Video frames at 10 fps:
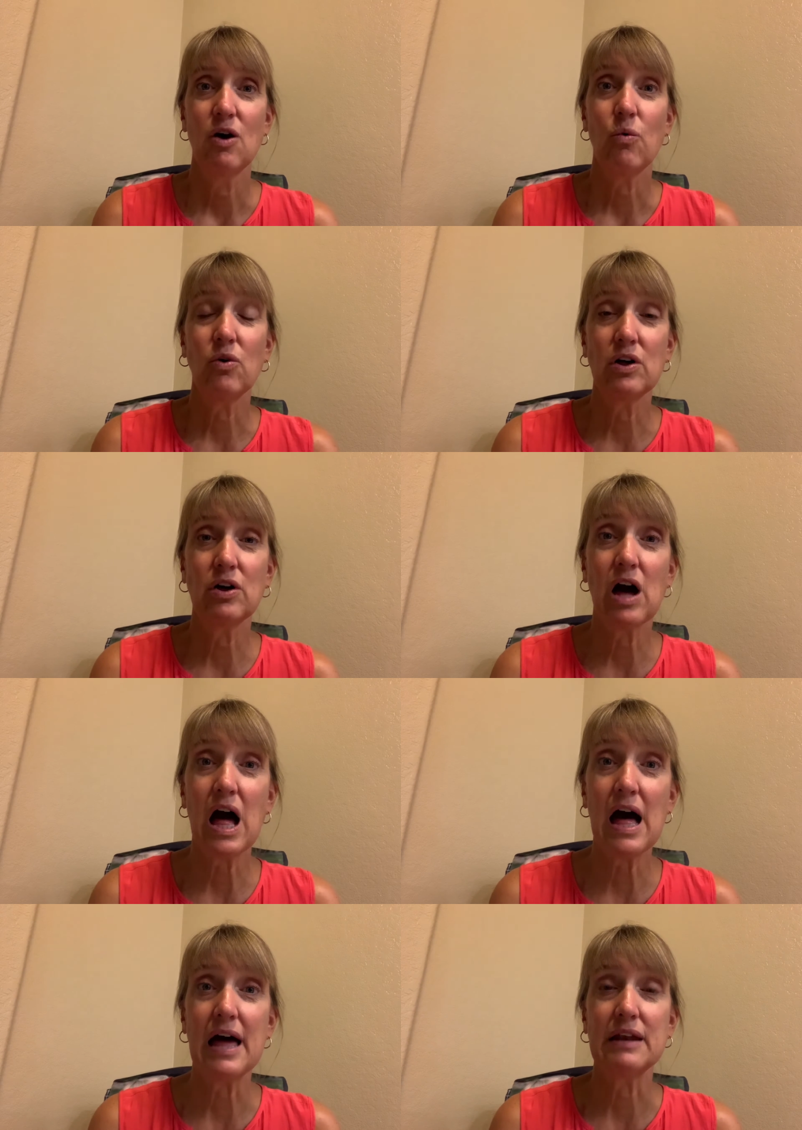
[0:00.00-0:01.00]
Well,
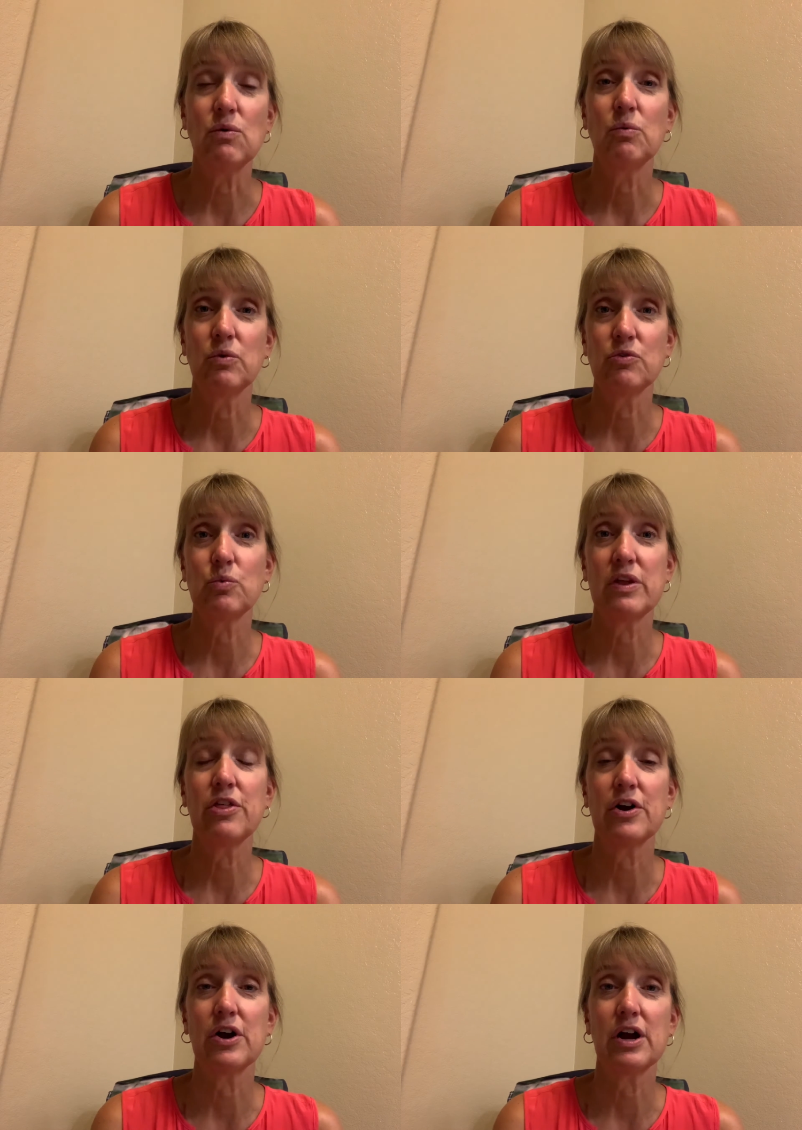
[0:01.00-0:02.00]
God was with
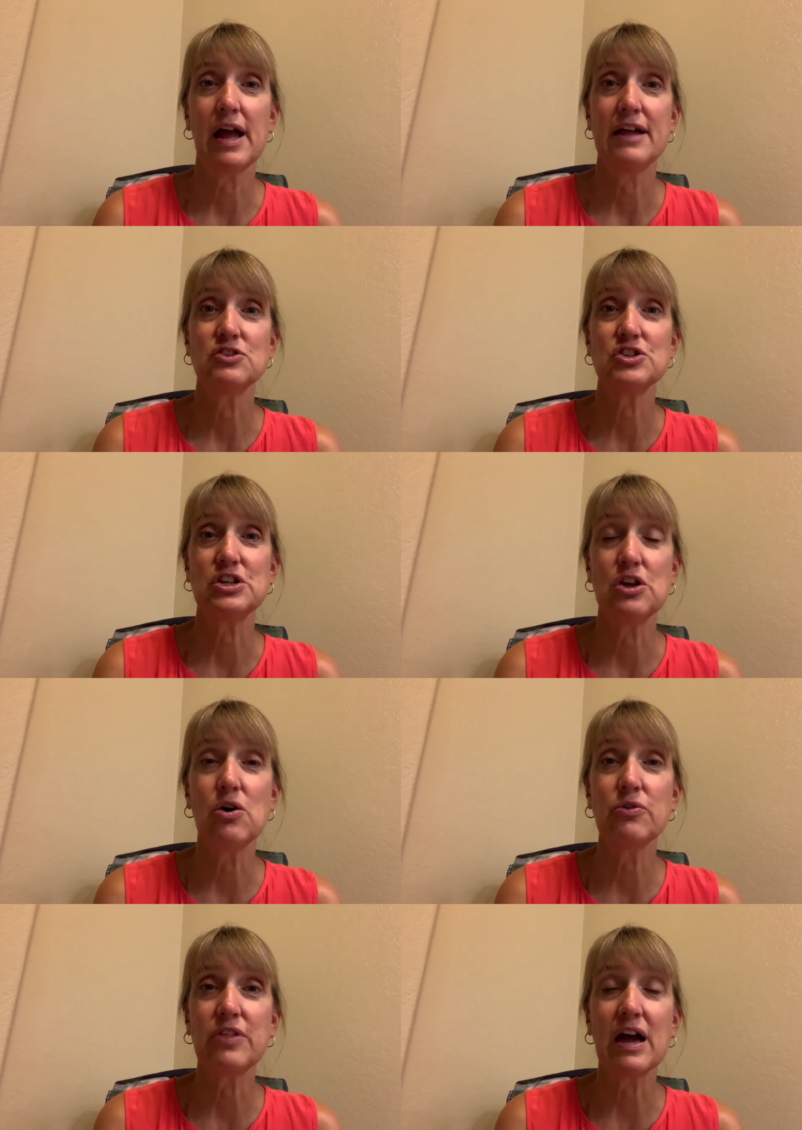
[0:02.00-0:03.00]
her. She
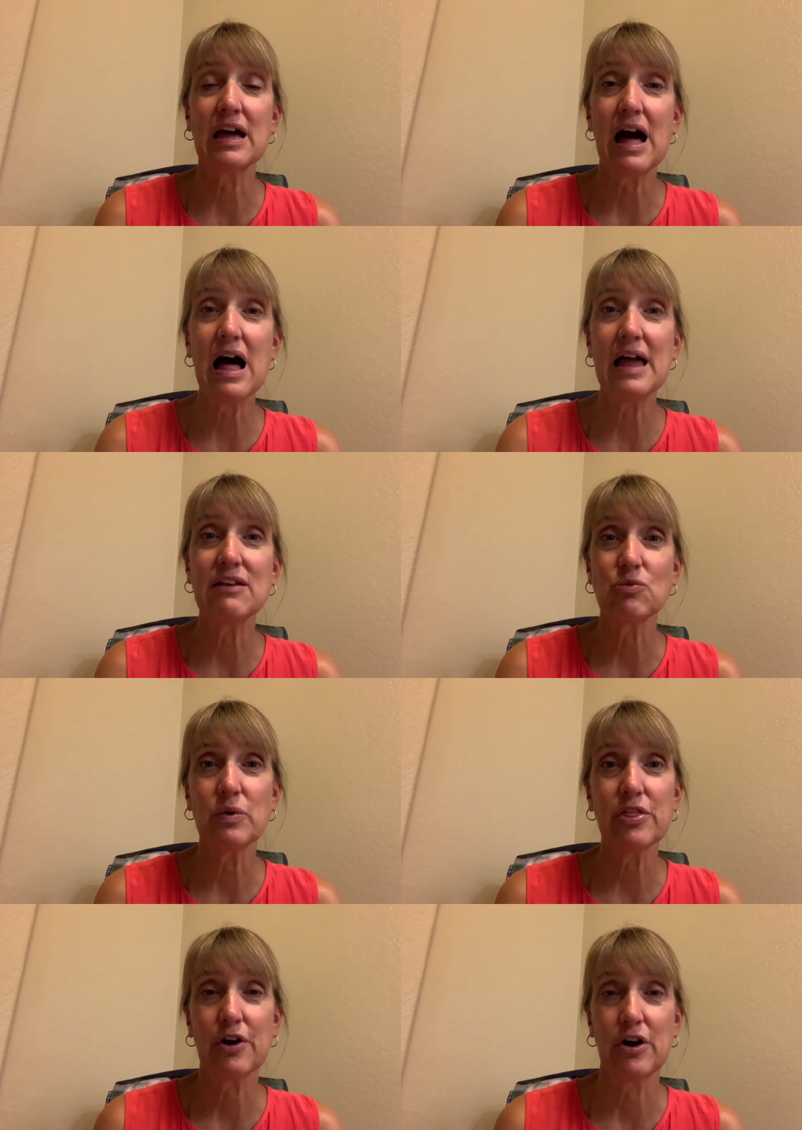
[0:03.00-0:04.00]
knows that God is
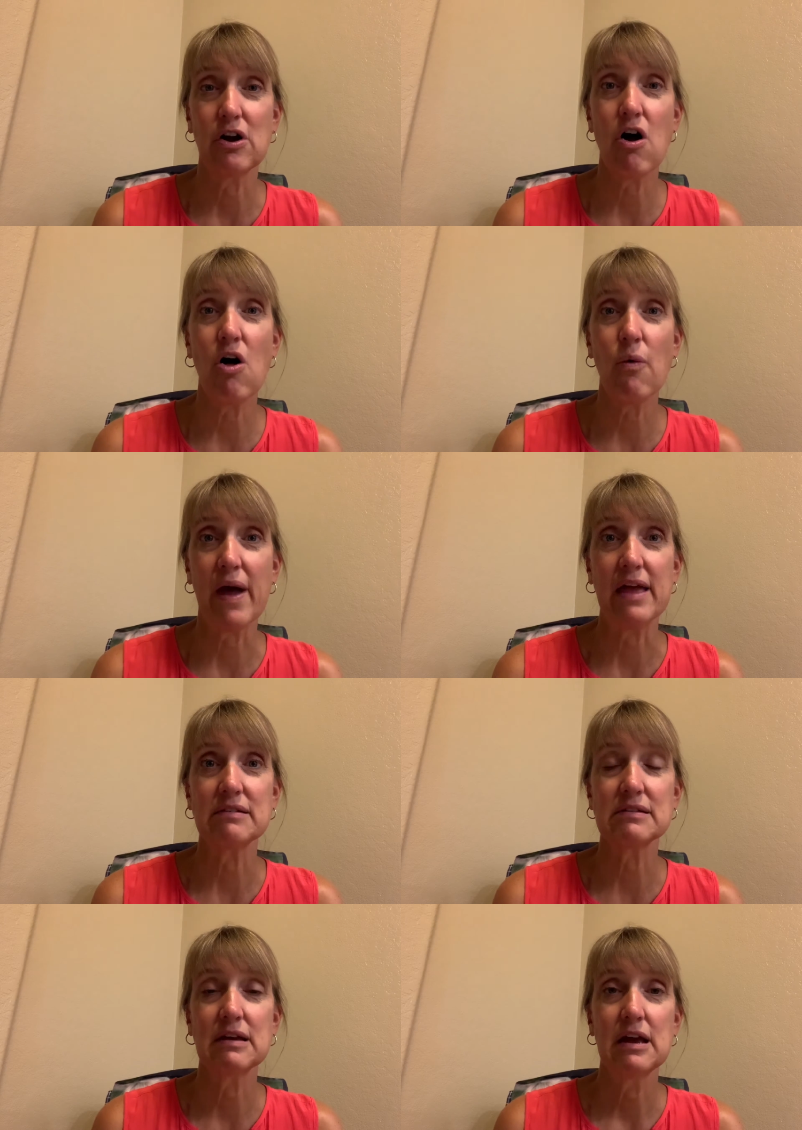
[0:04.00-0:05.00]
with her
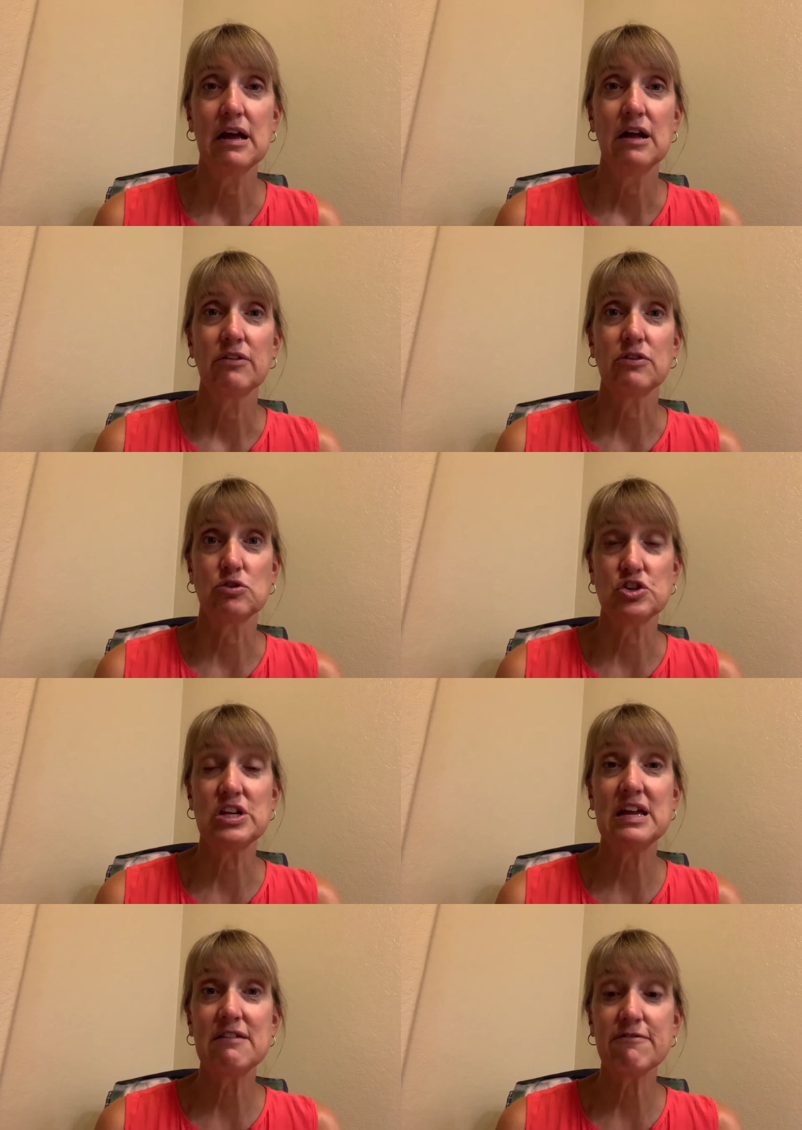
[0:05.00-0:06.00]
always. So
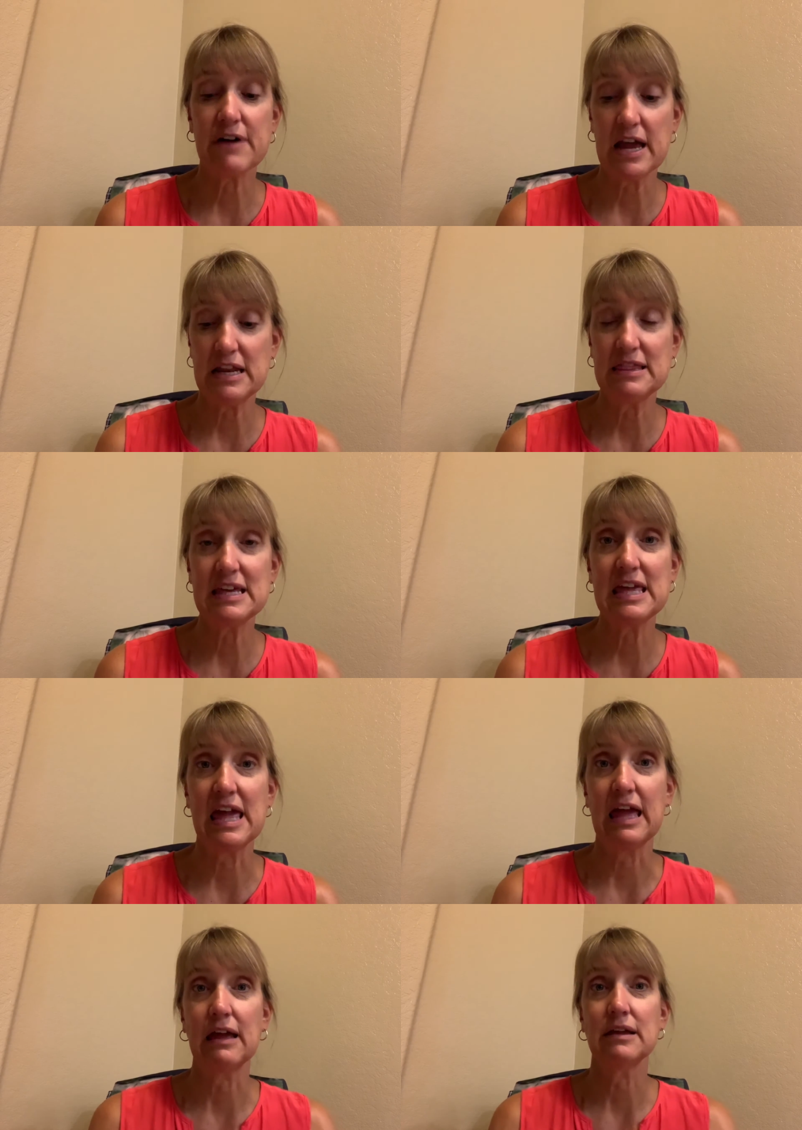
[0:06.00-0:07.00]
she invited the
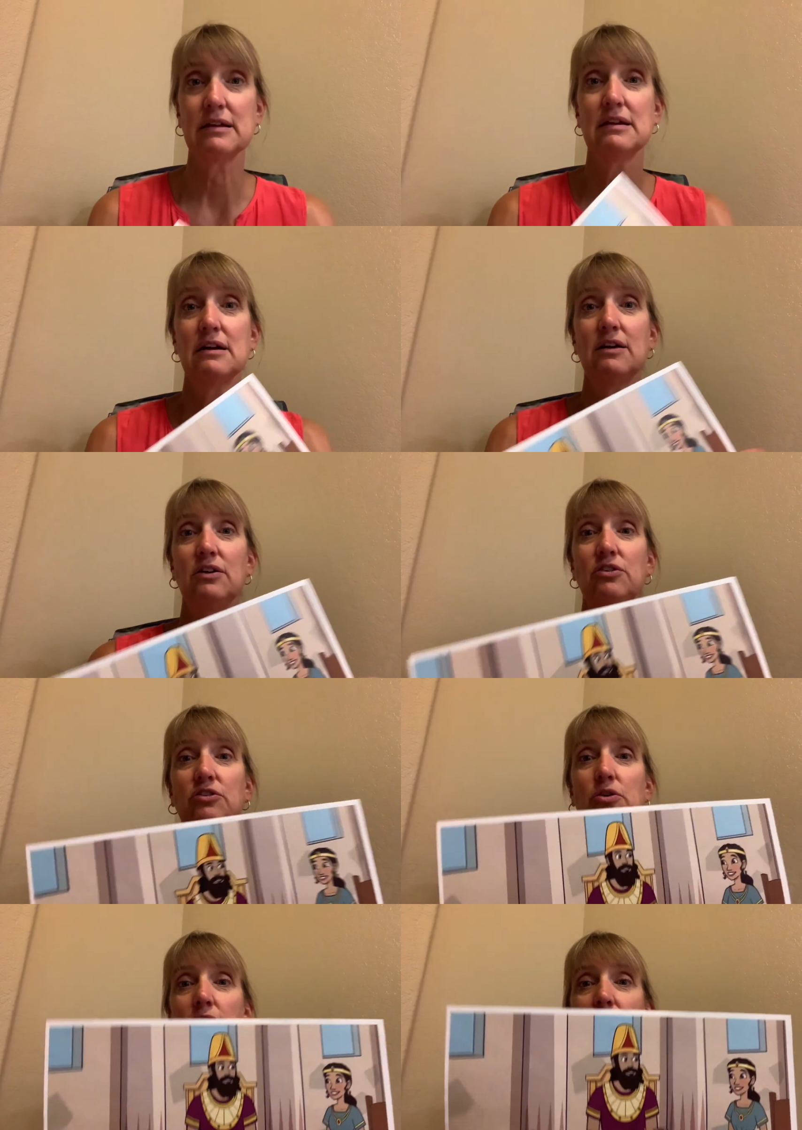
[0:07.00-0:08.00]
king to a